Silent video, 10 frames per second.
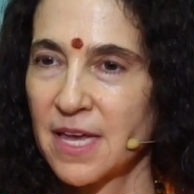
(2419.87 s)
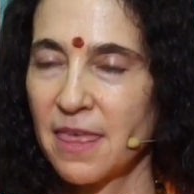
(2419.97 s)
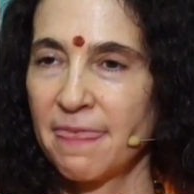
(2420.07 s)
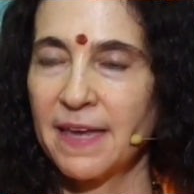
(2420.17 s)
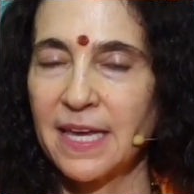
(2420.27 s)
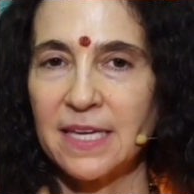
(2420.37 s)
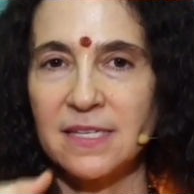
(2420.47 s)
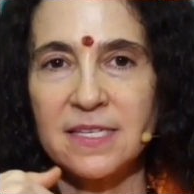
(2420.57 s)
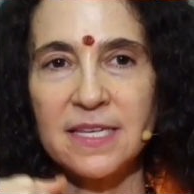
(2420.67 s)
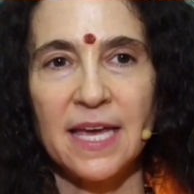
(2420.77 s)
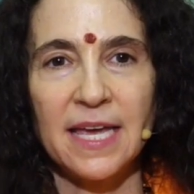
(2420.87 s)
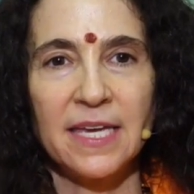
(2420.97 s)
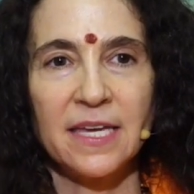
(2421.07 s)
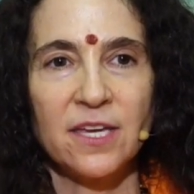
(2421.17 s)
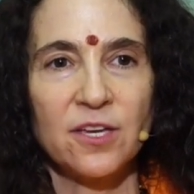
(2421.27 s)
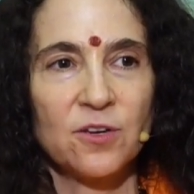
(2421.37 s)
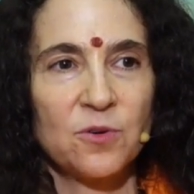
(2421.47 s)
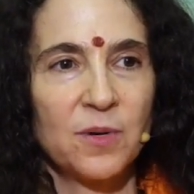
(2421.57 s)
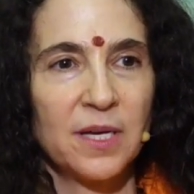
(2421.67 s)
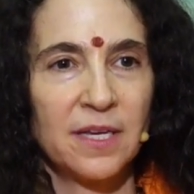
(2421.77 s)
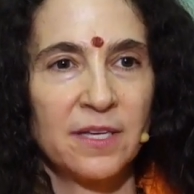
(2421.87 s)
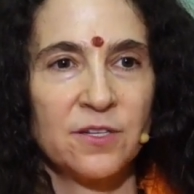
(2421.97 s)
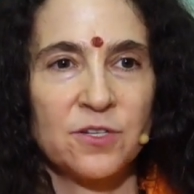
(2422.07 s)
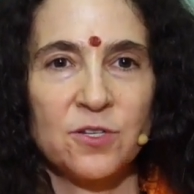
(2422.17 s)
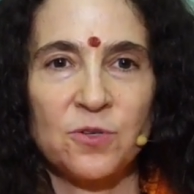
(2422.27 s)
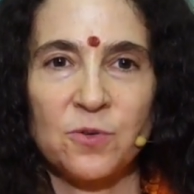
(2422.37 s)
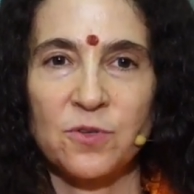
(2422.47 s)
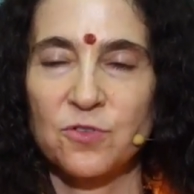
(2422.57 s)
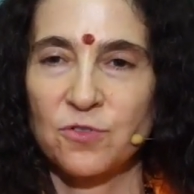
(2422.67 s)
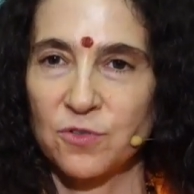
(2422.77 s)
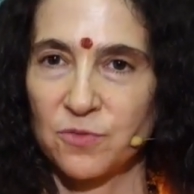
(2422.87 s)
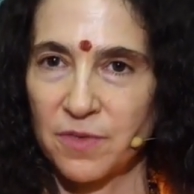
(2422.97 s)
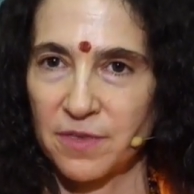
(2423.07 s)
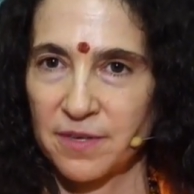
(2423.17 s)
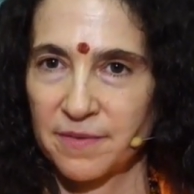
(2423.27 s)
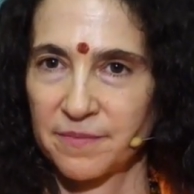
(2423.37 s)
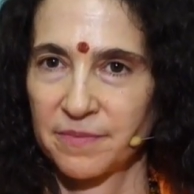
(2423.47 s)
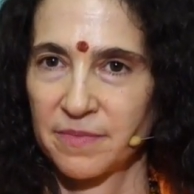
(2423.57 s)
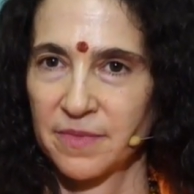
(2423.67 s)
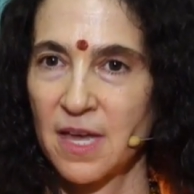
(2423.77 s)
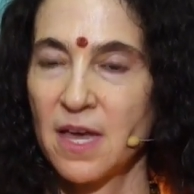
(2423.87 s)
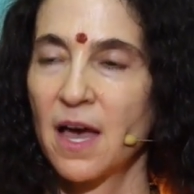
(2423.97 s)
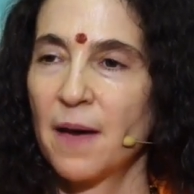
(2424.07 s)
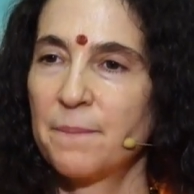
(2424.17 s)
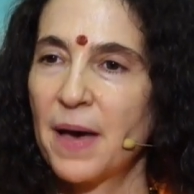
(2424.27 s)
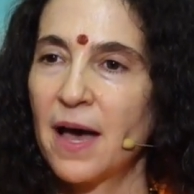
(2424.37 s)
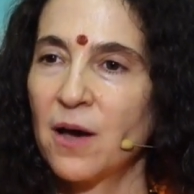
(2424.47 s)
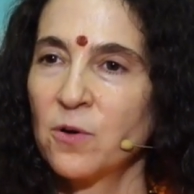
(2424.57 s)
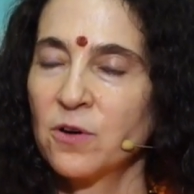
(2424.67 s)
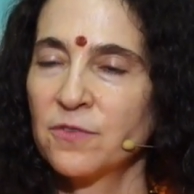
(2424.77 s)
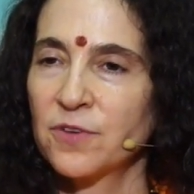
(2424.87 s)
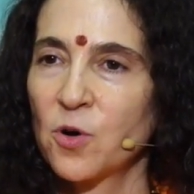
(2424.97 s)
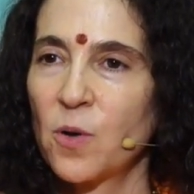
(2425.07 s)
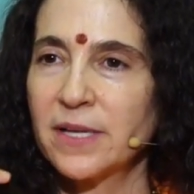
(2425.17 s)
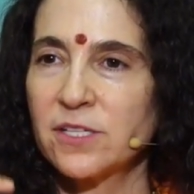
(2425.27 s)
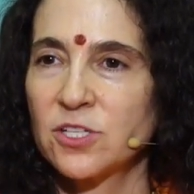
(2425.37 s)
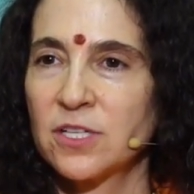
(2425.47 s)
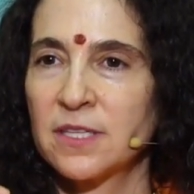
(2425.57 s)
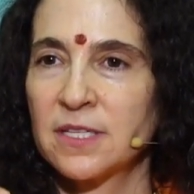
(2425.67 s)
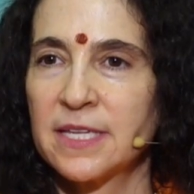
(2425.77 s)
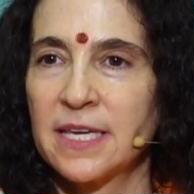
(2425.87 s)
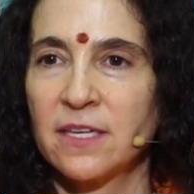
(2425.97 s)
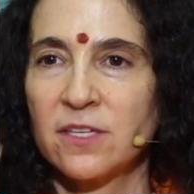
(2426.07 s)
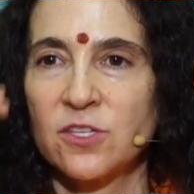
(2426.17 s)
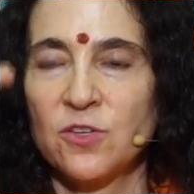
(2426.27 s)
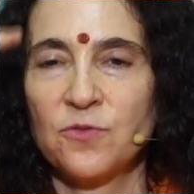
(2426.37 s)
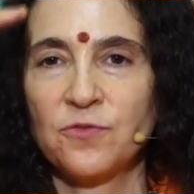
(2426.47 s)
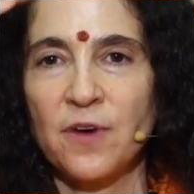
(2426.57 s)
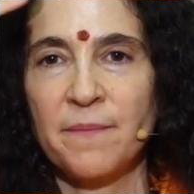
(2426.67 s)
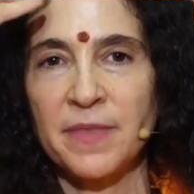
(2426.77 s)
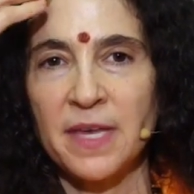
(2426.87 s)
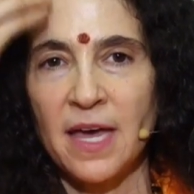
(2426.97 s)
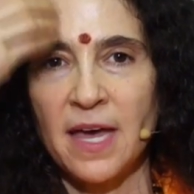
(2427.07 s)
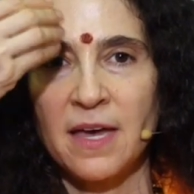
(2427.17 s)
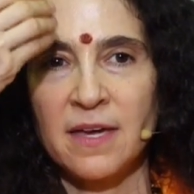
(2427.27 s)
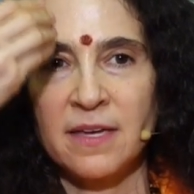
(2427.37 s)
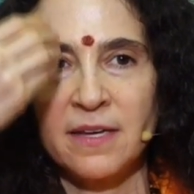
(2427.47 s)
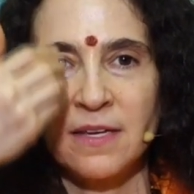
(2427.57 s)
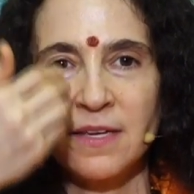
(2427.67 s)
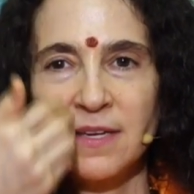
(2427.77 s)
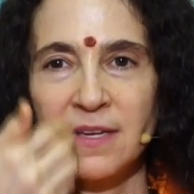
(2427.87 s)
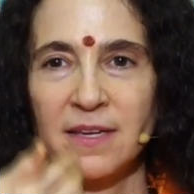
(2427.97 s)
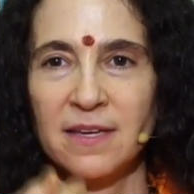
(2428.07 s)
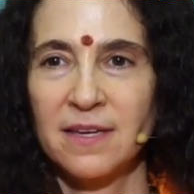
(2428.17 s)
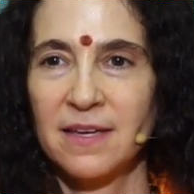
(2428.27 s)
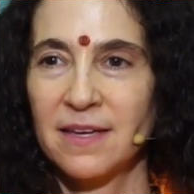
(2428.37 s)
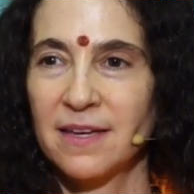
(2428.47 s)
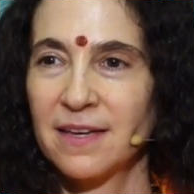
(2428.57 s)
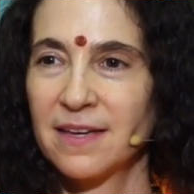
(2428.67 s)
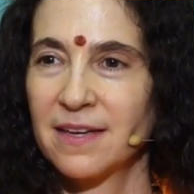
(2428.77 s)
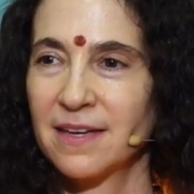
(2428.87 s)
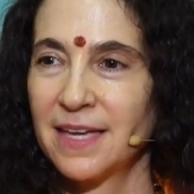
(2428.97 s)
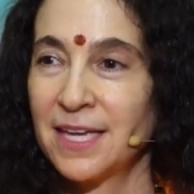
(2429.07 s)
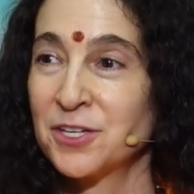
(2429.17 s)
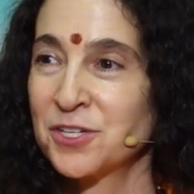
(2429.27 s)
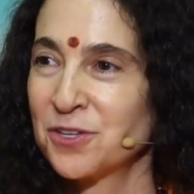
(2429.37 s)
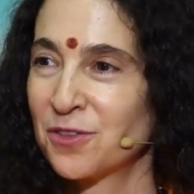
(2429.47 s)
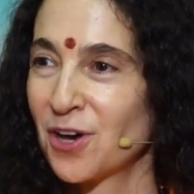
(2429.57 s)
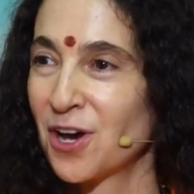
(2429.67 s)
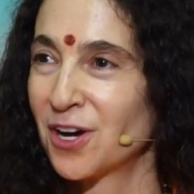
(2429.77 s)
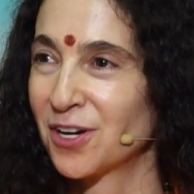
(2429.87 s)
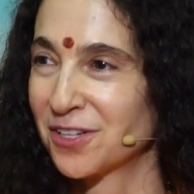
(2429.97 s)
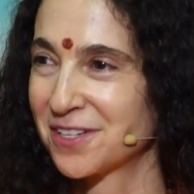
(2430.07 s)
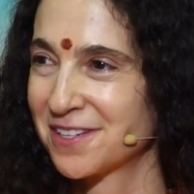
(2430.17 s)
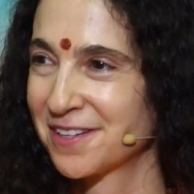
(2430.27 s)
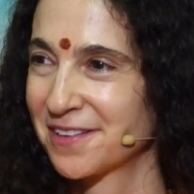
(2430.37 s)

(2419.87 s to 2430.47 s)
that can take you into truth. A power of a question that takes you from the head into the heart.